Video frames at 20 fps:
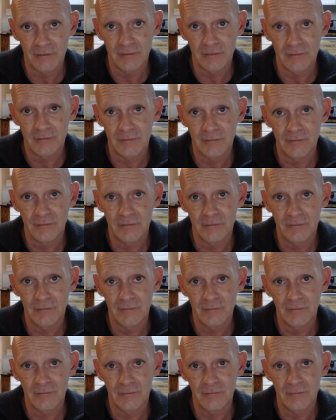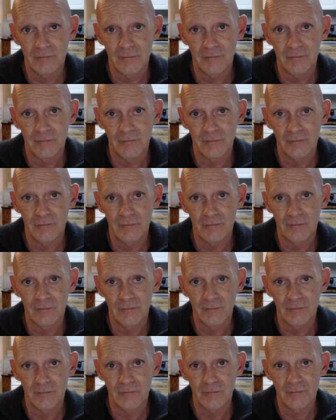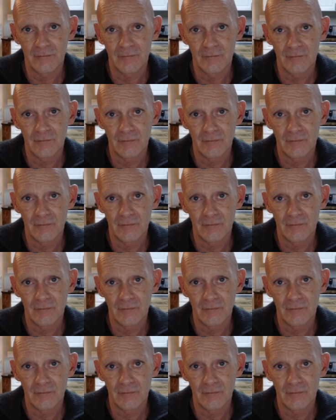(silence)